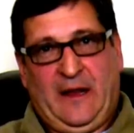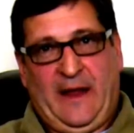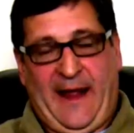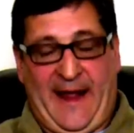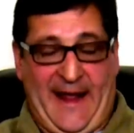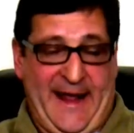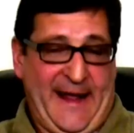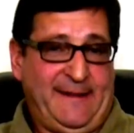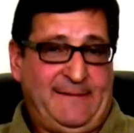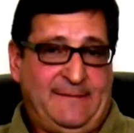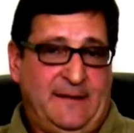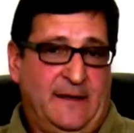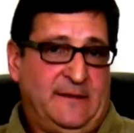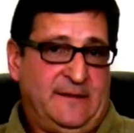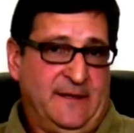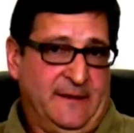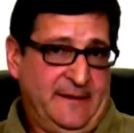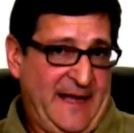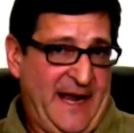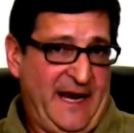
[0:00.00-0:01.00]
8
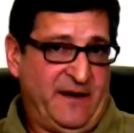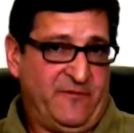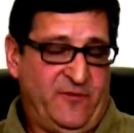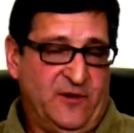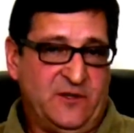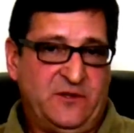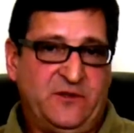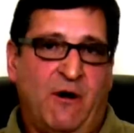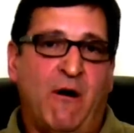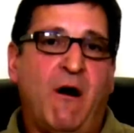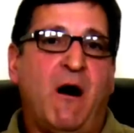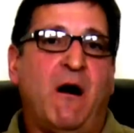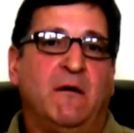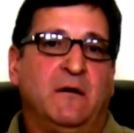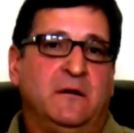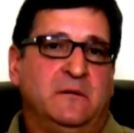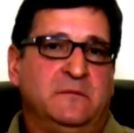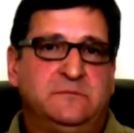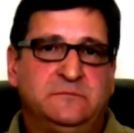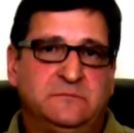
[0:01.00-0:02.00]
to 9 foot
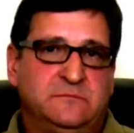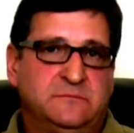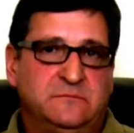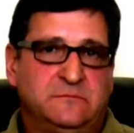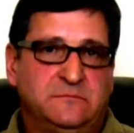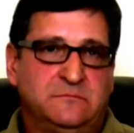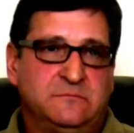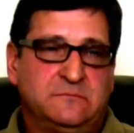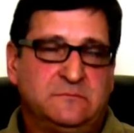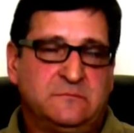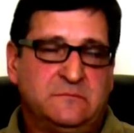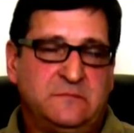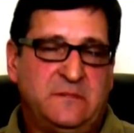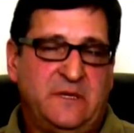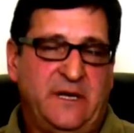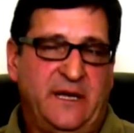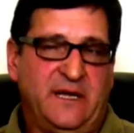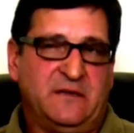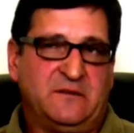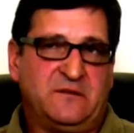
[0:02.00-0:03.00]
tall.
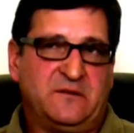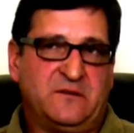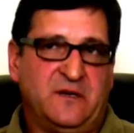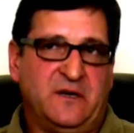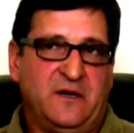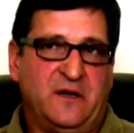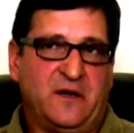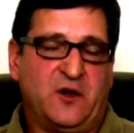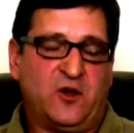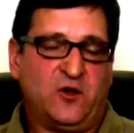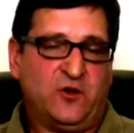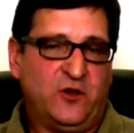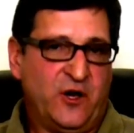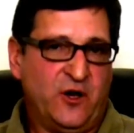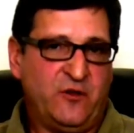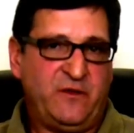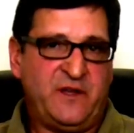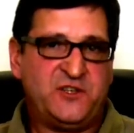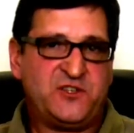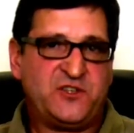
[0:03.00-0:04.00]
It
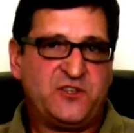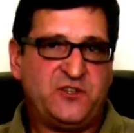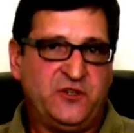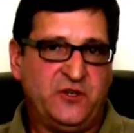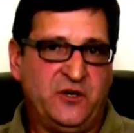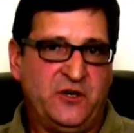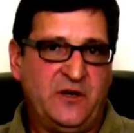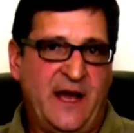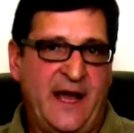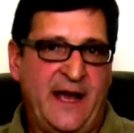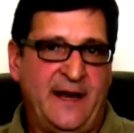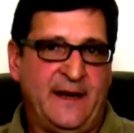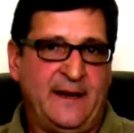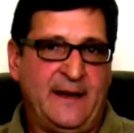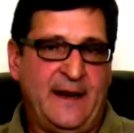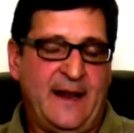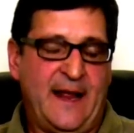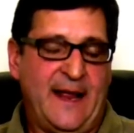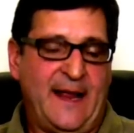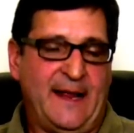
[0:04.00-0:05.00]
clearly stood
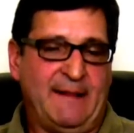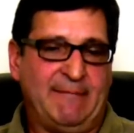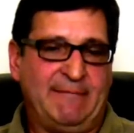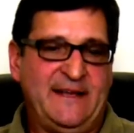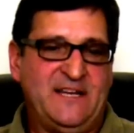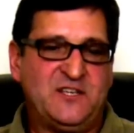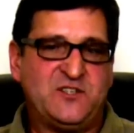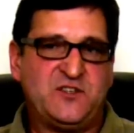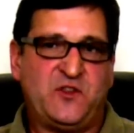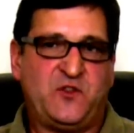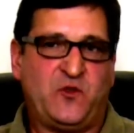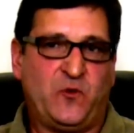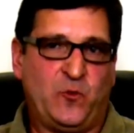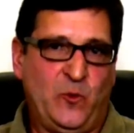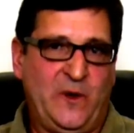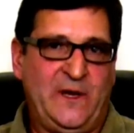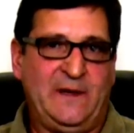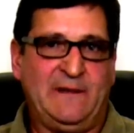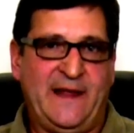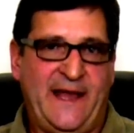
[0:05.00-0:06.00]
on at least
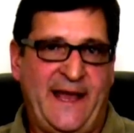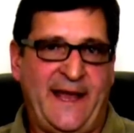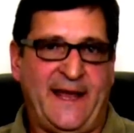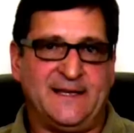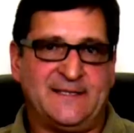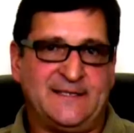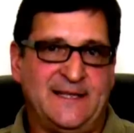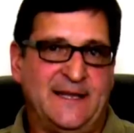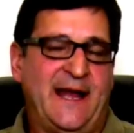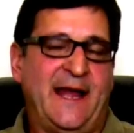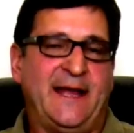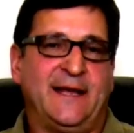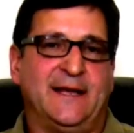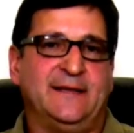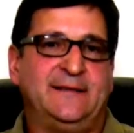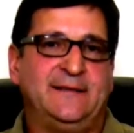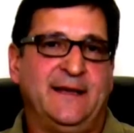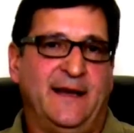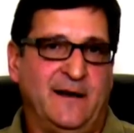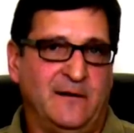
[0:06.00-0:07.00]
3 legs that I
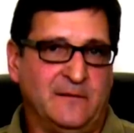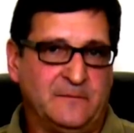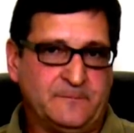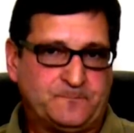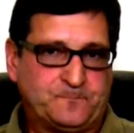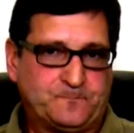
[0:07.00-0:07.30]
could tell.